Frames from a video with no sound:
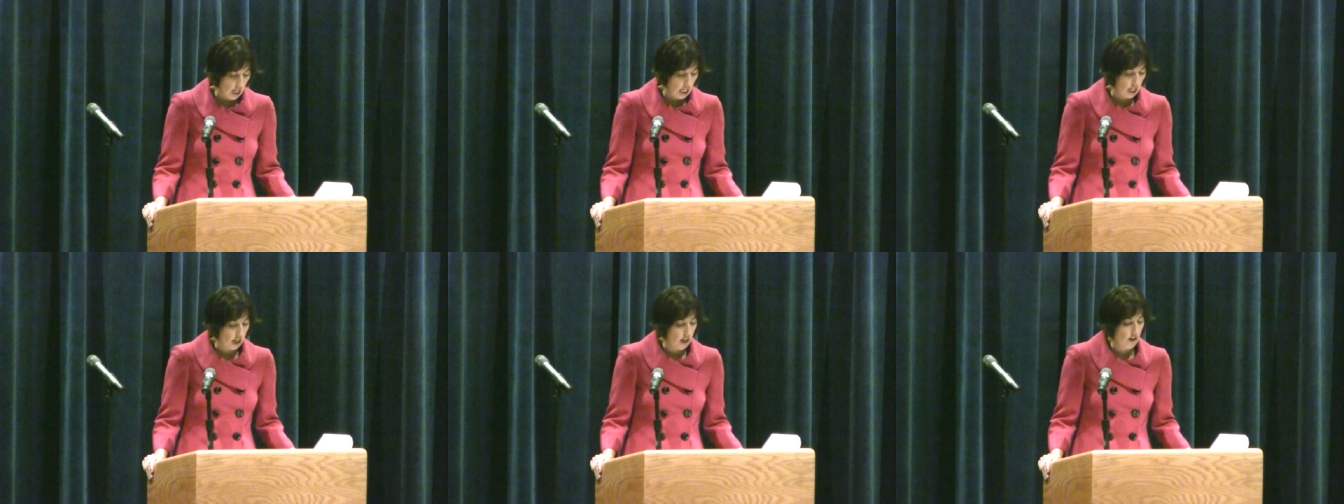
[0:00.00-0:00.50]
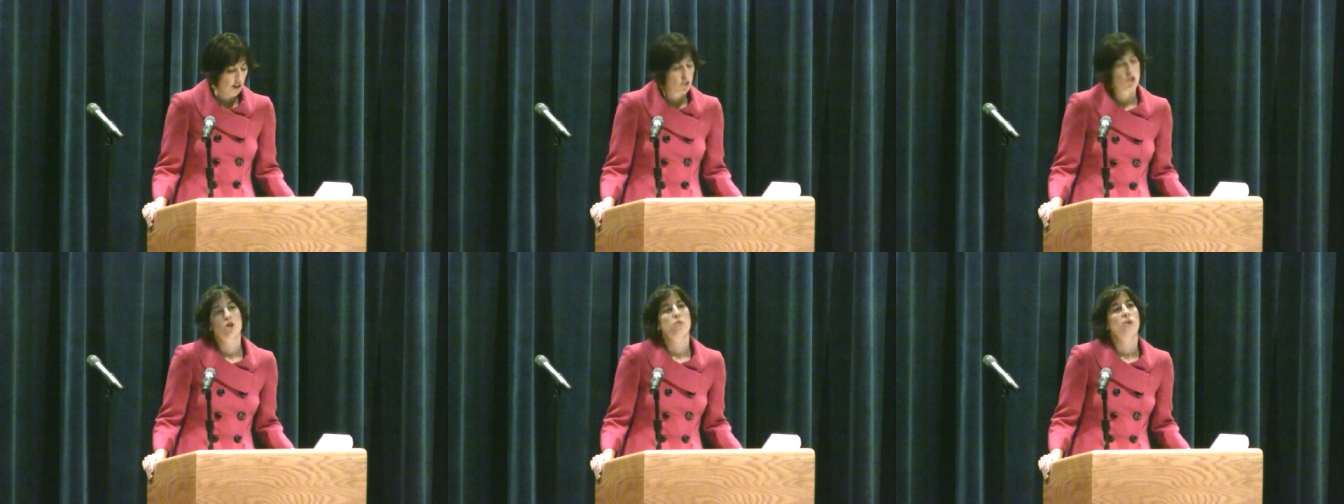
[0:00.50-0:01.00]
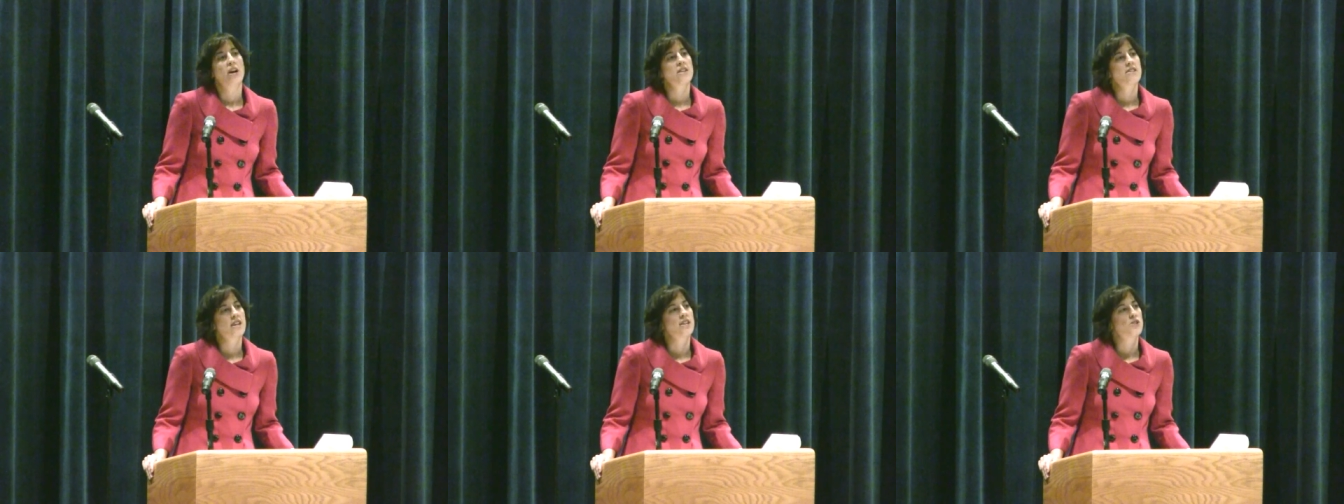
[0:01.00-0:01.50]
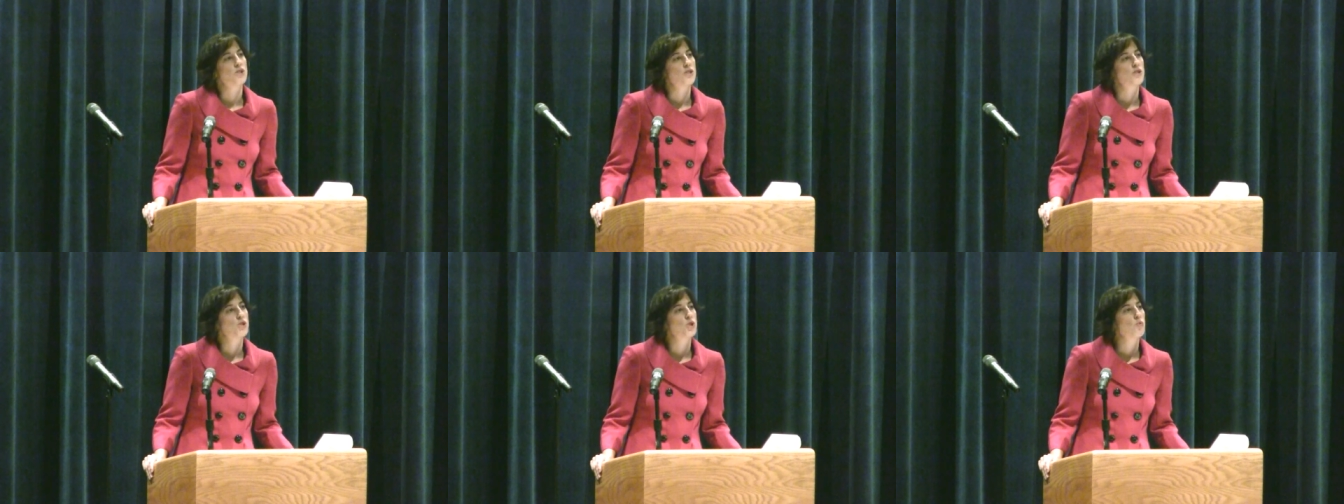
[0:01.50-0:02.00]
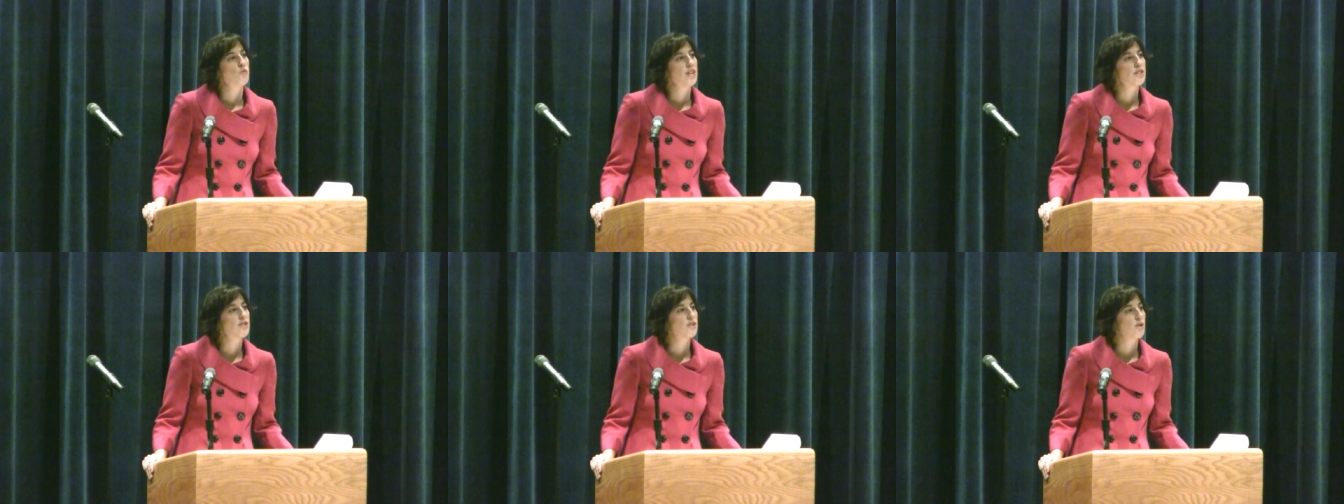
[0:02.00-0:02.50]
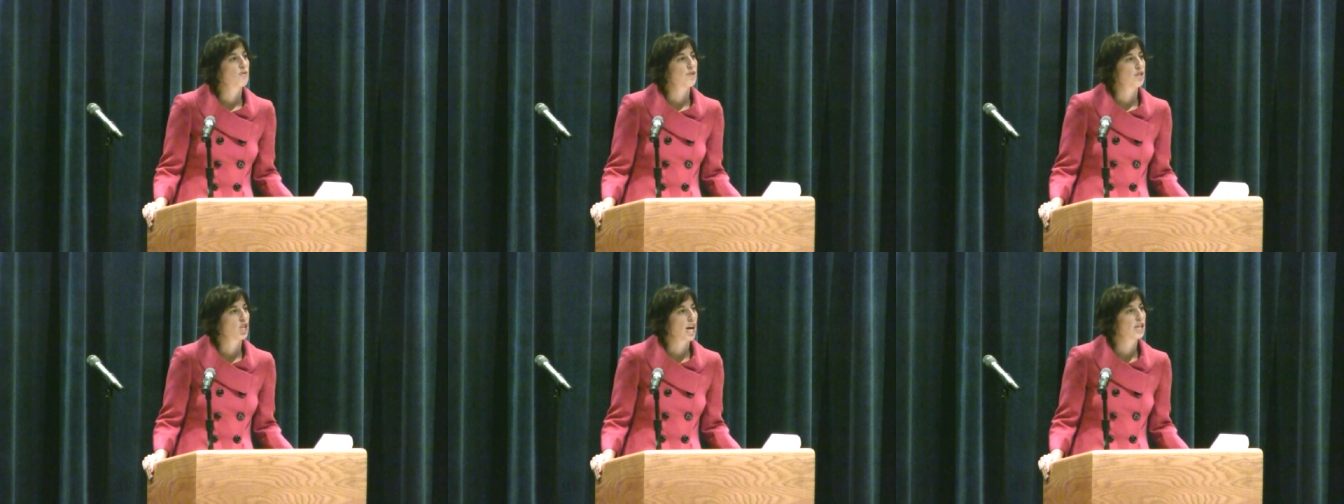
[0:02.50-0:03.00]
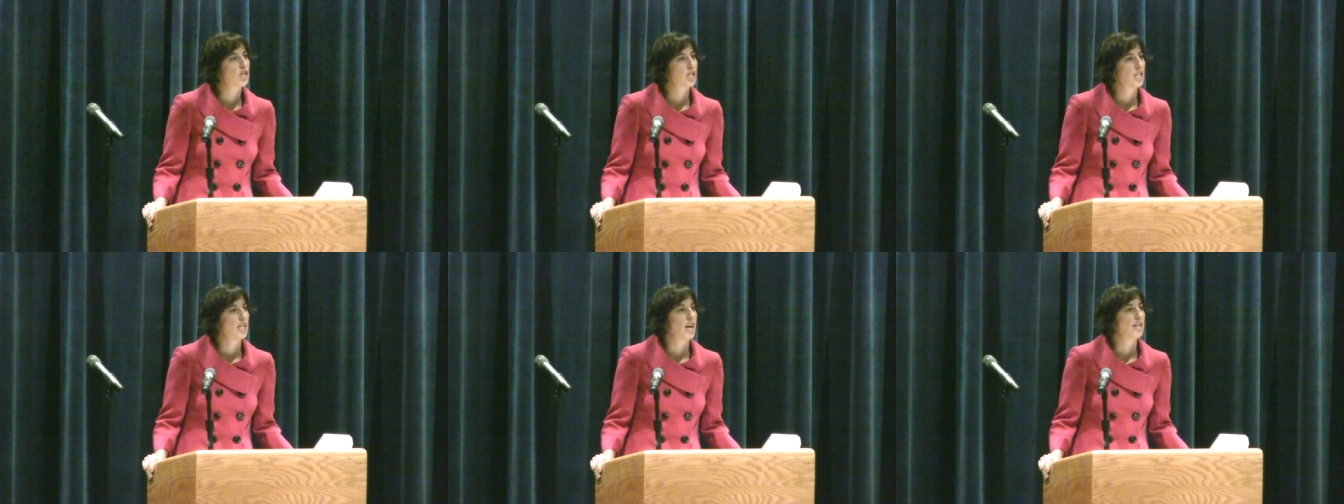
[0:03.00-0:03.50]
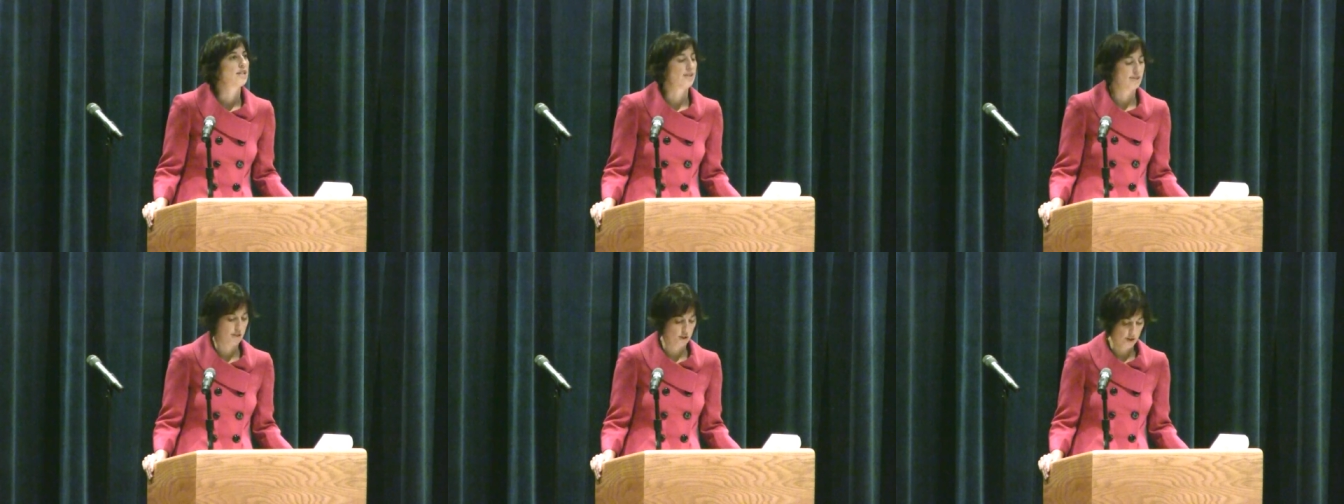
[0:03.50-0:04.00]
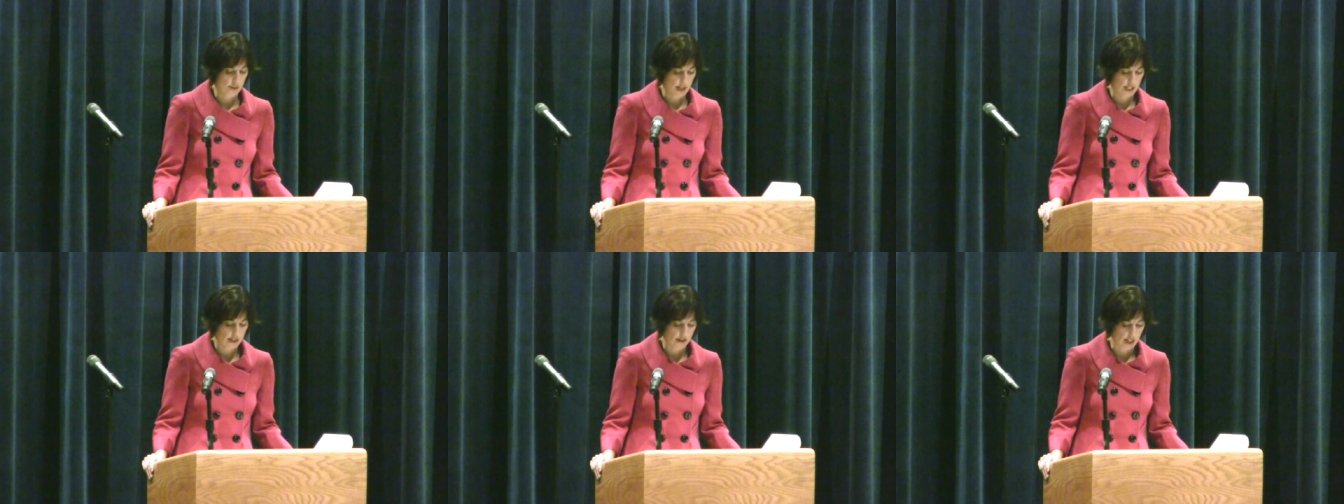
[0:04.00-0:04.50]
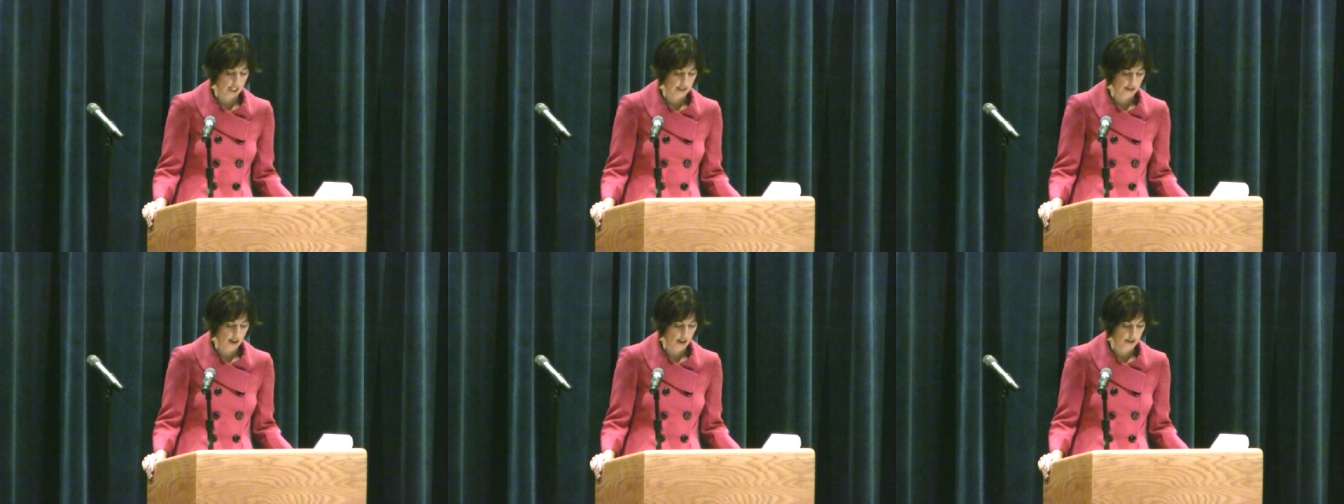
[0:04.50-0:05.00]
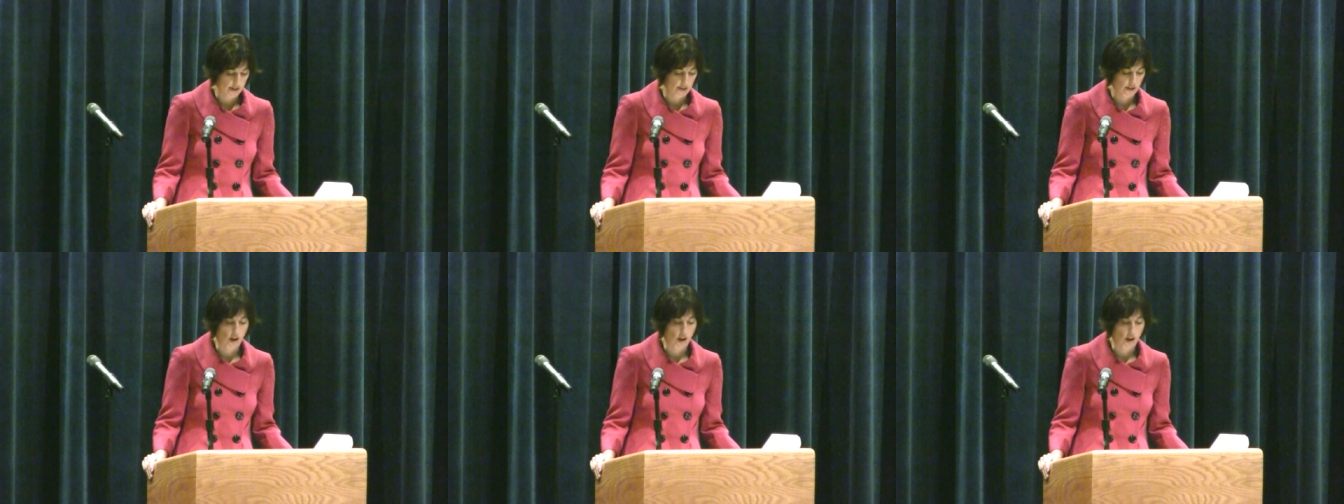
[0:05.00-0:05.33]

He encouraged your predecessors to risk rejection and disagreement, and he said,